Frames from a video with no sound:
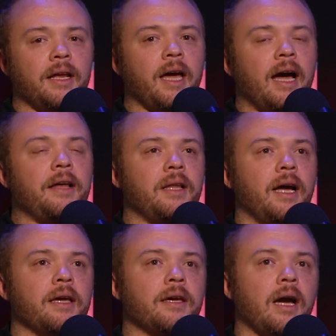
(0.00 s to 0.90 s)
Yeah. And
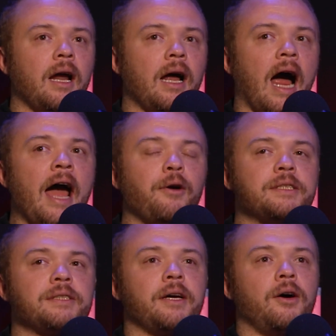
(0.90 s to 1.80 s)
like, I
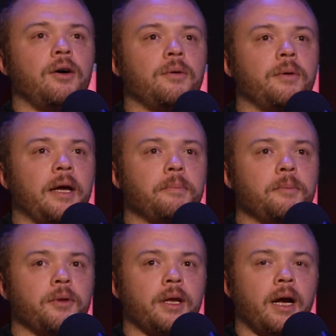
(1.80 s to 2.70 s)
always tell like
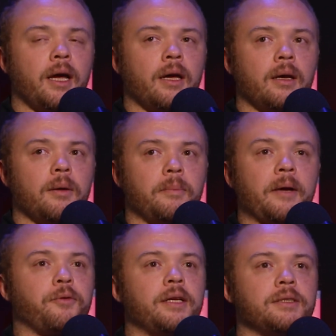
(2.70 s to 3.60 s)
people that my
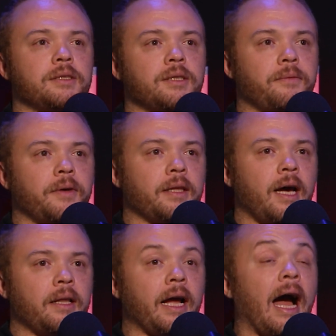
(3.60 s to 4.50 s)
friends and stuff like
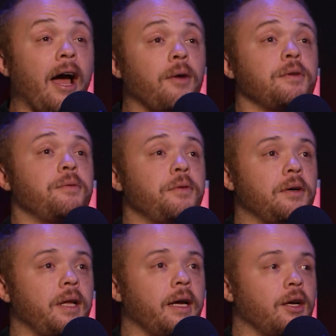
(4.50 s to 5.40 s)
that, like I often
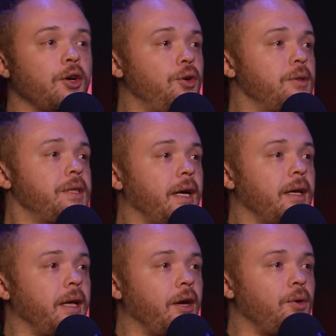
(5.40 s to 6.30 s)
feel like a goose that
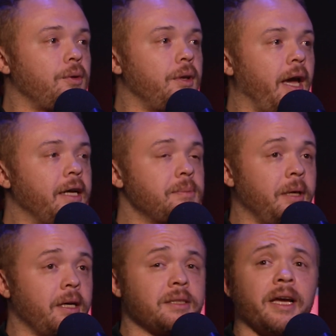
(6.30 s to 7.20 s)
can lay golden eggs
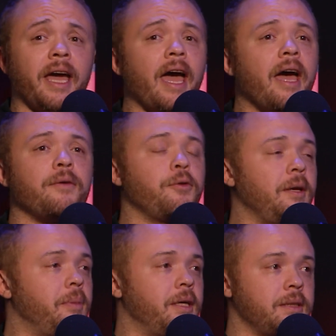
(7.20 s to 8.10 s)
because like every
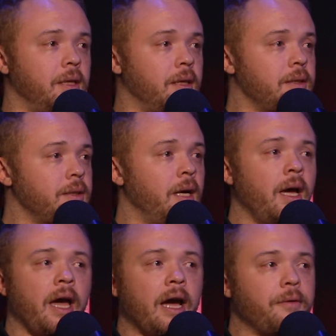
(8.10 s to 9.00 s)
business,
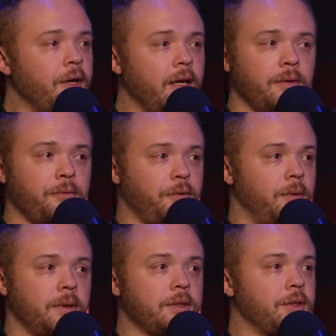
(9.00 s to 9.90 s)
every
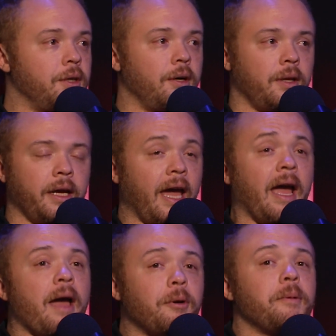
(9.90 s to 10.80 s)
influencer, like
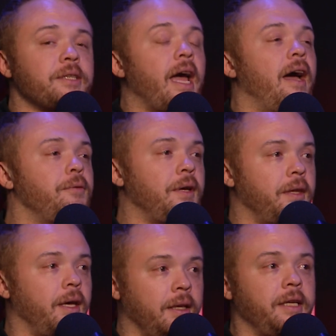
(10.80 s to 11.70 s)
pretty much
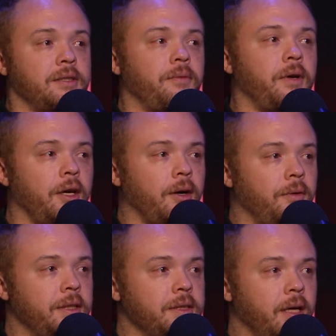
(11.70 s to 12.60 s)
everything needs a video
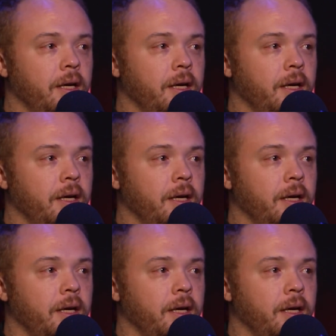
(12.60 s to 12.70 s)
these days.